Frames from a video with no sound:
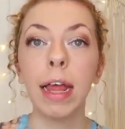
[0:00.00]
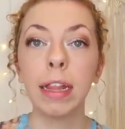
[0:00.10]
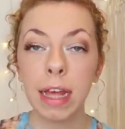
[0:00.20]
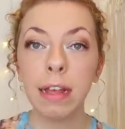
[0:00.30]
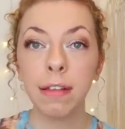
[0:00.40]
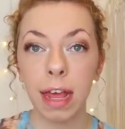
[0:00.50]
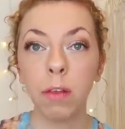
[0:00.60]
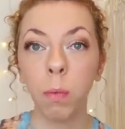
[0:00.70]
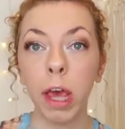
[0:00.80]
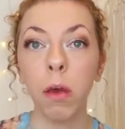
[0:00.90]
This
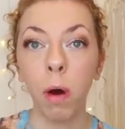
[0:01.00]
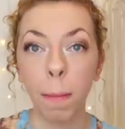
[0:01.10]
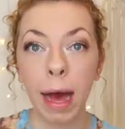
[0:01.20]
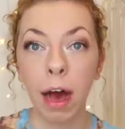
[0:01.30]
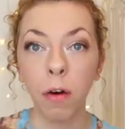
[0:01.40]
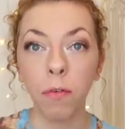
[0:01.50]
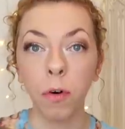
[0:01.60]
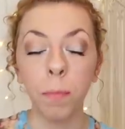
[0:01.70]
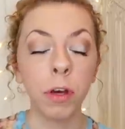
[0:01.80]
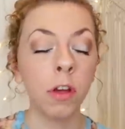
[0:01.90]
is where you are
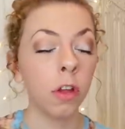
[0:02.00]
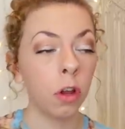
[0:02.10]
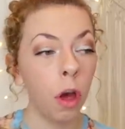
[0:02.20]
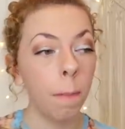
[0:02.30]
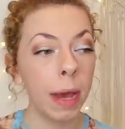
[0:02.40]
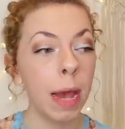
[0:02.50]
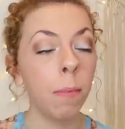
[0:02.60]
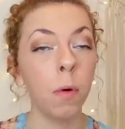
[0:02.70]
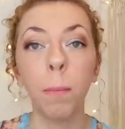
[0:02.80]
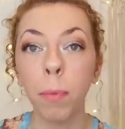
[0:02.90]
powerful because a lot of
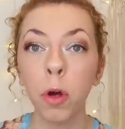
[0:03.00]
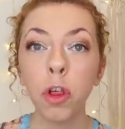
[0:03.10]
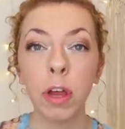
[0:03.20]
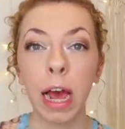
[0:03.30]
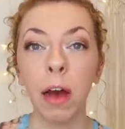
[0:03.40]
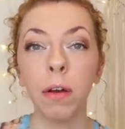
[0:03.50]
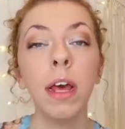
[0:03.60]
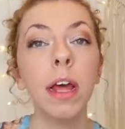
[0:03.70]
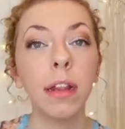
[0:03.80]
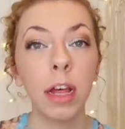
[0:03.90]
people push down,
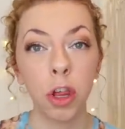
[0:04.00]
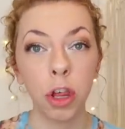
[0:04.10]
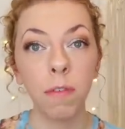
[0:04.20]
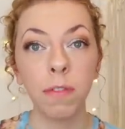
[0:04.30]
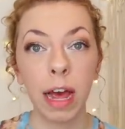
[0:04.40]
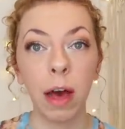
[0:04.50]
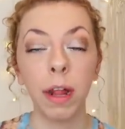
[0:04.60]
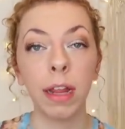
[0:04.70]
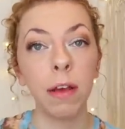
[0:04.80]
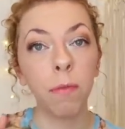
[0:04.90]
they shove
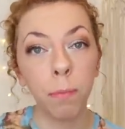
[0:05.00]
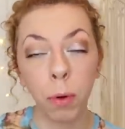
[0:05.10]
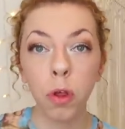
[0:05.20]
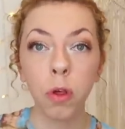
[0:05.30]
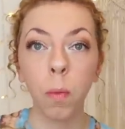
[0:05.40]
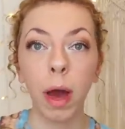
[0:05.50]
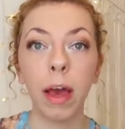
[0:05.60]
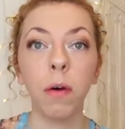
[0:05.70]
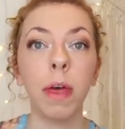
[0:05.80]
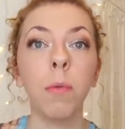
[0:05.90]
down, and they push
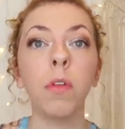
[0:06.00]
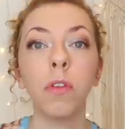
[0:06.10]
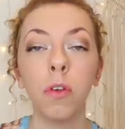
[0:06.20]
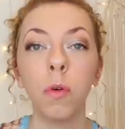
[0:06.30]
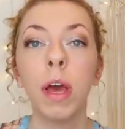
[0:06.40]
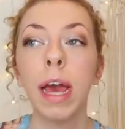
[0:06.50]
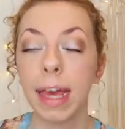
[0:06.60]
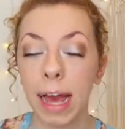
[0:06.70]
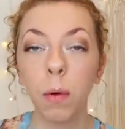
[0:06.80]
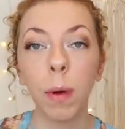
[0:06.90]
away or they want to
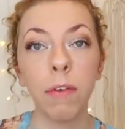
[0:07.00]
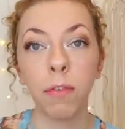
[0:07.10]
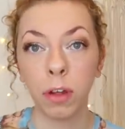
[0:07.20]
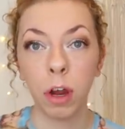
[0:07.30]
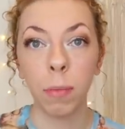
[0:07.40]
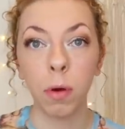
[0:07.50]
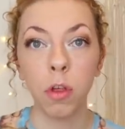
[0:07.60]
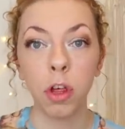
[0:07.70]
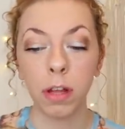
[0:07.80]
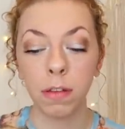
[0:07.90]
get away from their
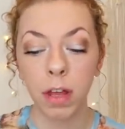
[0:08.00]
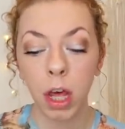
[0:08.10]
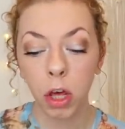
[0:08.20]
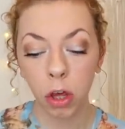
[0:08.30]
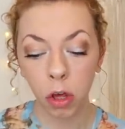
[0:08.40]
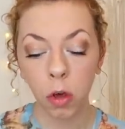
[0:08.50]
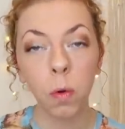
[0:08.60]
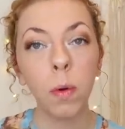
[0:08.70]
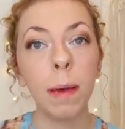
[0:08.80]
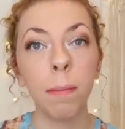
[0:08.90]
emotions.
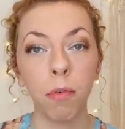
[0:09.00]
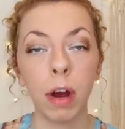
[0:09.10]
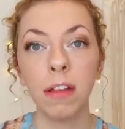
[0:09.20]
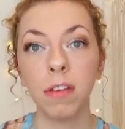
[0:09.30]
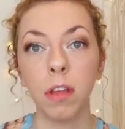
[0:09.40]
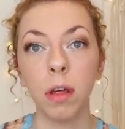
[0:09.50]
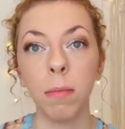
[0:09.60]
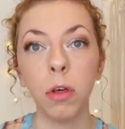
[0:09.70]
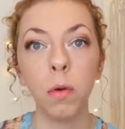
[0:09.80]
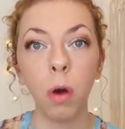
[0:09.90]
You embrace
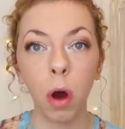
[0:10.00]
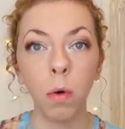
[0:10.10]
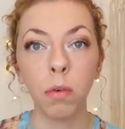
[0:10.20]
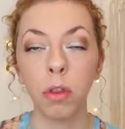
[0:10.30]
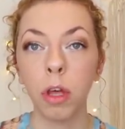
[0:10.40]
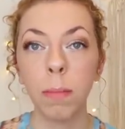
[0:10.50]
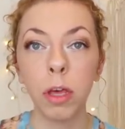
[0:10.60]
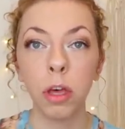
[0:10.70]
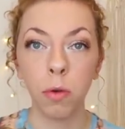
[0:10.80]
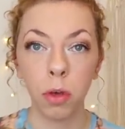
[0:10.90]
them, you hold them,
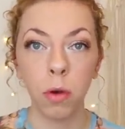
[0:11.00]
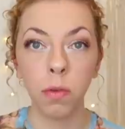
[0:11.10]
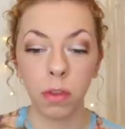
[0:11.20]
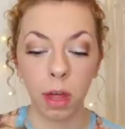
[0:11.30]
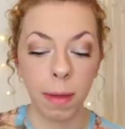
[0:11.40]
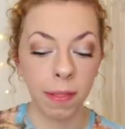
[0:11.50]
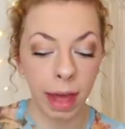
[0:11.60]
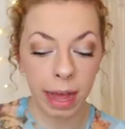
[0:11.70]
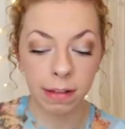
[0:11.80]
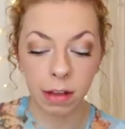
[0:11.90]
and you use them, and
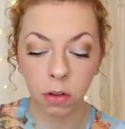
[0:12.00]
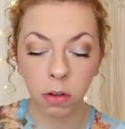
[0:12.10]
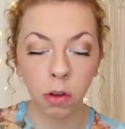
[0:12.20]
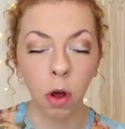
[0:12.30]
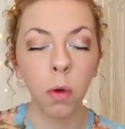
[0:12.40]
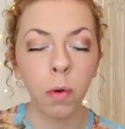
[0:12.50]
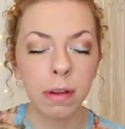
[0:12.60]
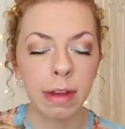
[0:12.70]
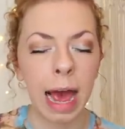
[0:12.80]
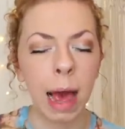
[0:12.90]
that is
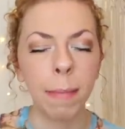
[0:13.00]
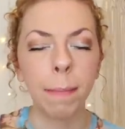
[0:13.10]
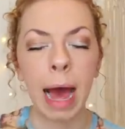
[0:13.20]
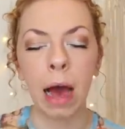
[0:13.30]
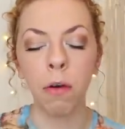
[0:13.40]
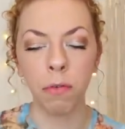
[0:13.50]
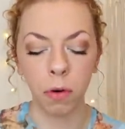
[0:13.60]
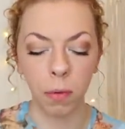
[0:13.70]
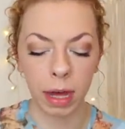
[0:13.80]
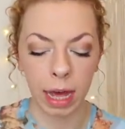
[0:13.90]
so damn
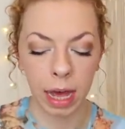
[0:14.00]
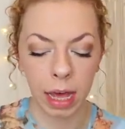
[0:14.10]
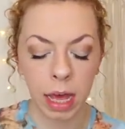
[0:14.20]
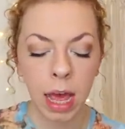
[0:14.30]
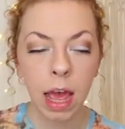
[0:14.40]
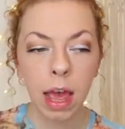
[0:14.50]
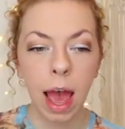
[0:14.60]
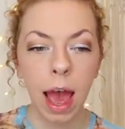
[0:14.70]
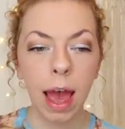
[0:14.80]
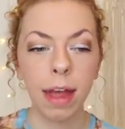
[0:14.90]
powerful, okay?
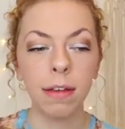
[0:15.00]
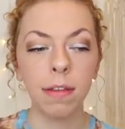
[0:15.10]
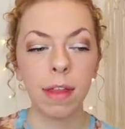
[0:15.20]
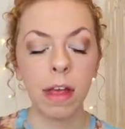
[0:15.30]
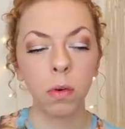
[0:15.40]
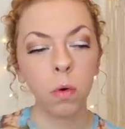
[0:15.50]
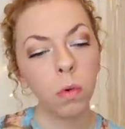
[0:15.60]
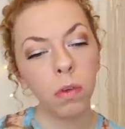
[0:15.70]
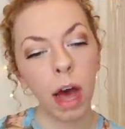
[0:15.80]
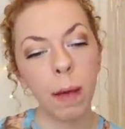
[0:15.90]
And there's
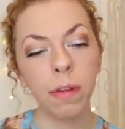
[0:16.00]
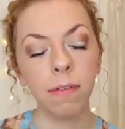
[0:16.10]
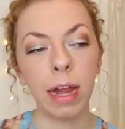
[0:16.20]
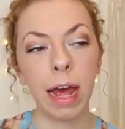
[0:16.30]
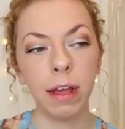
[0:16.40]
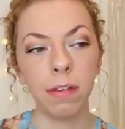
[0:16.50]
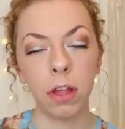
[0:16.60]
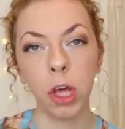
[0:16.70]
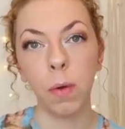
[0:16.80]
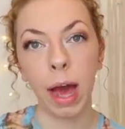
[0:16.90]
all types of layers
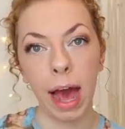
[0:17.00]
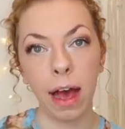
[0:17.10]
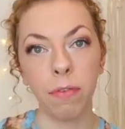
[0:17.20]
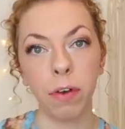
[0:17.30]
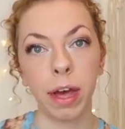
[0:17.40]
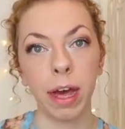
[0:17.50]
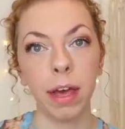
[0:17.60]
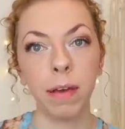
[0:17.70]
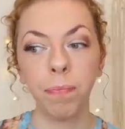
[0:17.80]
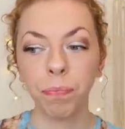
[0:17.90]
that you have,
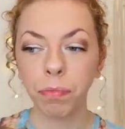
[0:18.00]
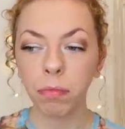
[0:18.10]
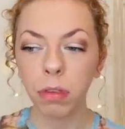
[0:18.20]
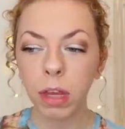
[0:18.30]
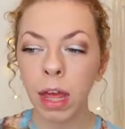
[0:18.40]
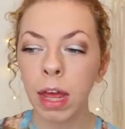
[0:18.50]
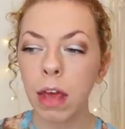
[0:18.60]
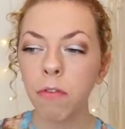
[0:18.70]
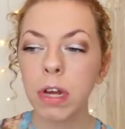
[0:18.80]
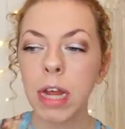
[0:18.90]
okay? And
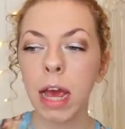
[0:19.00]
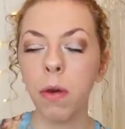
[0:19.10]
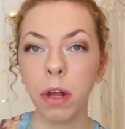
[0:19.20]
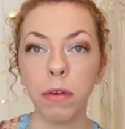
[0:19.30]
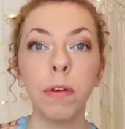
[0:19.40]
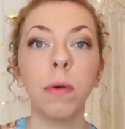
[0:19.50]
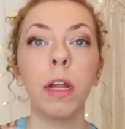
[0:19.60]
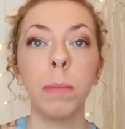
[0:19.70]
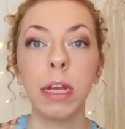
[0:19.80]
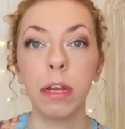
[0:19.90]
every day you're going to feel a
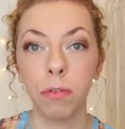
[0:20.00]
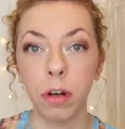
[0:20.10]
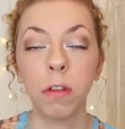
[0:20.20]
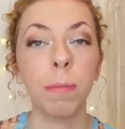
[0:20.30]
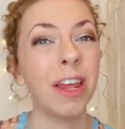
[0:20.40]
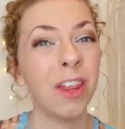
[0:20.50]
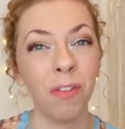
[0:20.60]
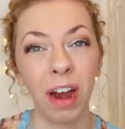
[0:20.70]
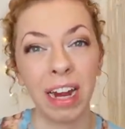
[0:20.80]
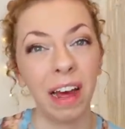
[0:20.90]
little bit different, especially
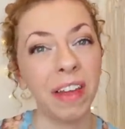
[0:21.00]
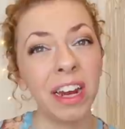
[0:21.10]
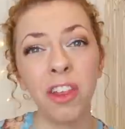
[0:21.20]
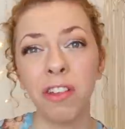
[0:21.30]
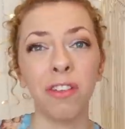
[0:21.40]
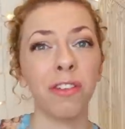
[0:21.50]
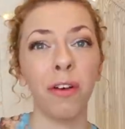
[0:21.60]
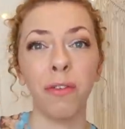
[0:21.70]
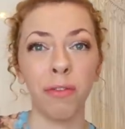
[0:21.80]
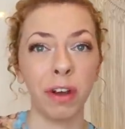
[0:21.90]
right now. The energies are
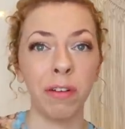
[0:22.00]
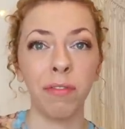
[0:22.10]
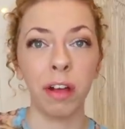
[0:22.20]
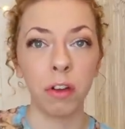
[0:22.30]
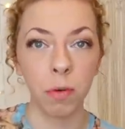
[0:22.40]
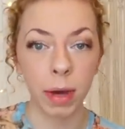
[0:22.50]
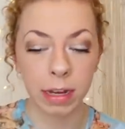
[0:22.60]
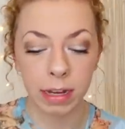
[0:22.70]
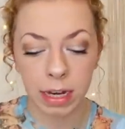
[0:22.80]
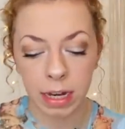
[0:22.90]
so freaking
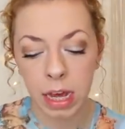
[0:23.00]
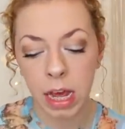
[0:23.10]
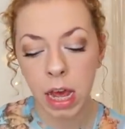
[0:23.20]
fluctuated.